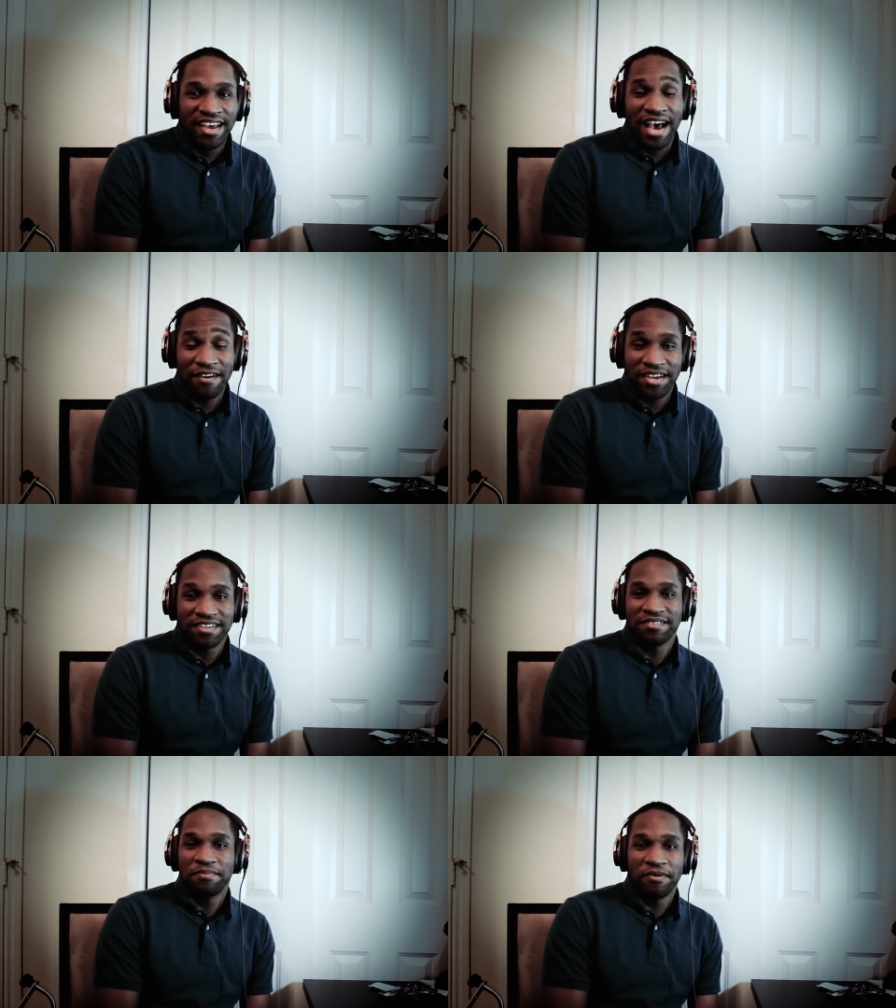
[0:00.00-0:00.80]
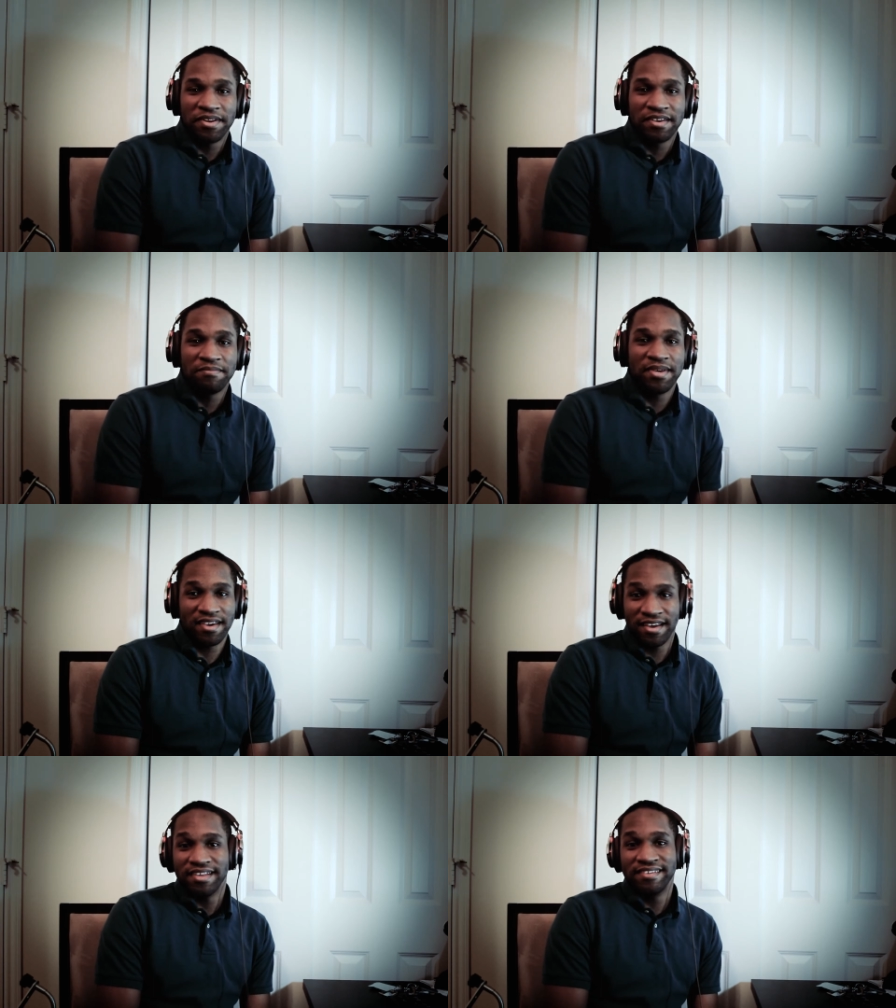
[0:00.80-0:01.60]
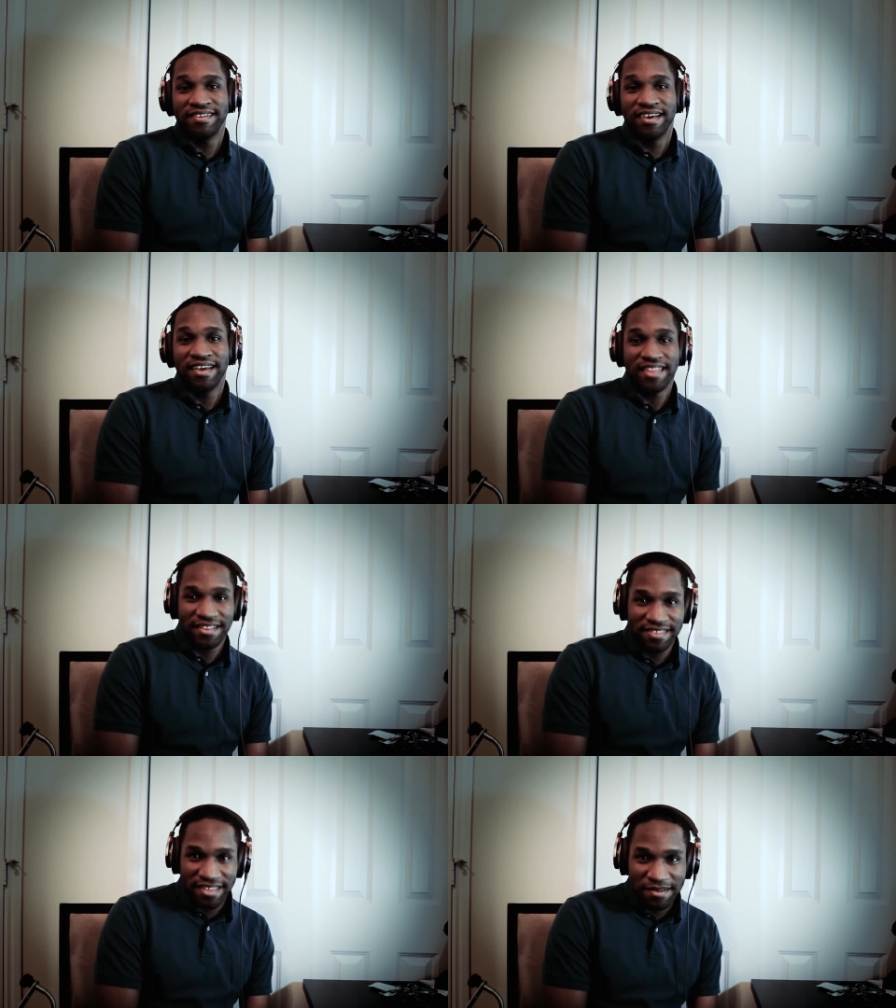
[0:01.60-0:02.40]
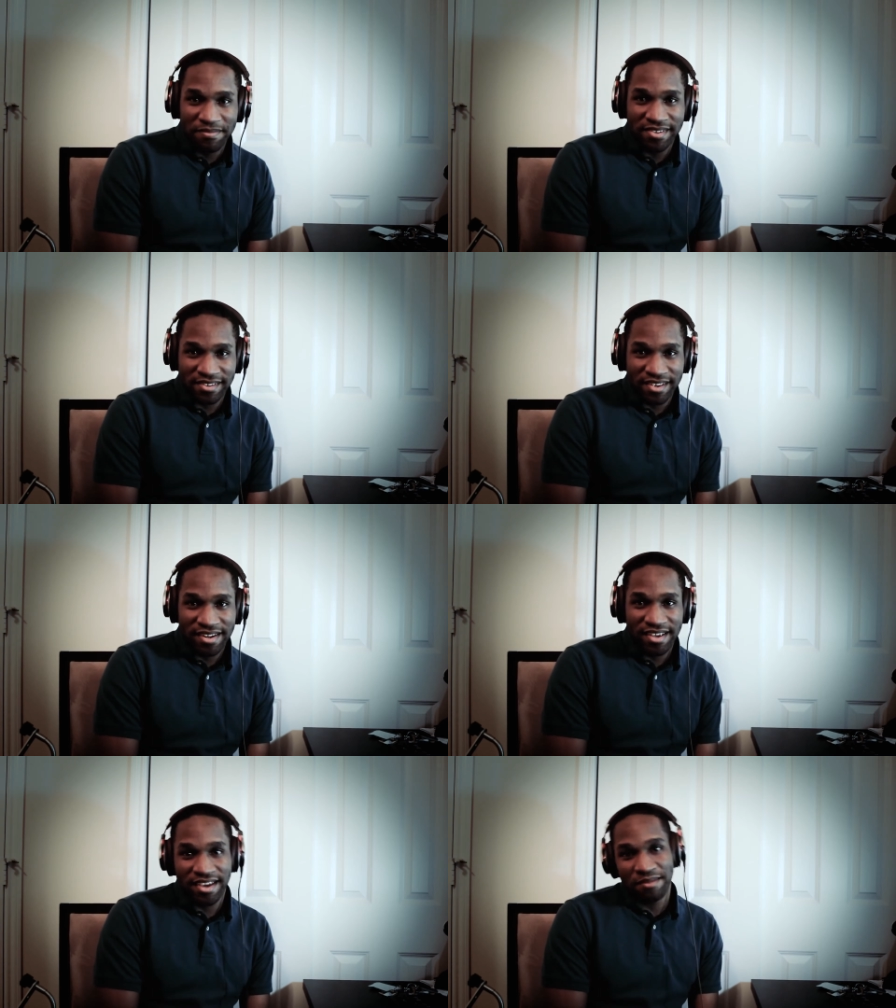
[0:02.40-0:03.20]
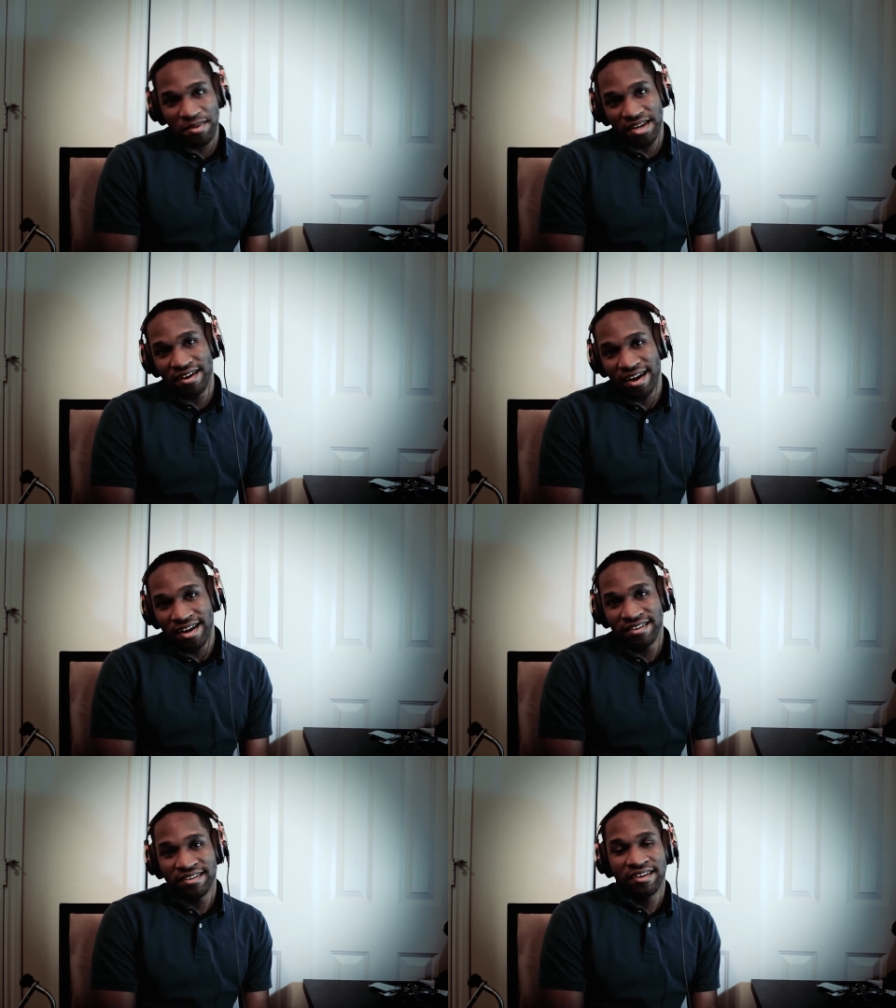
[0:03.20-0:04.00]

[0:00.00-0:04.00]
I would get disappointed because that's them succeeding and me not.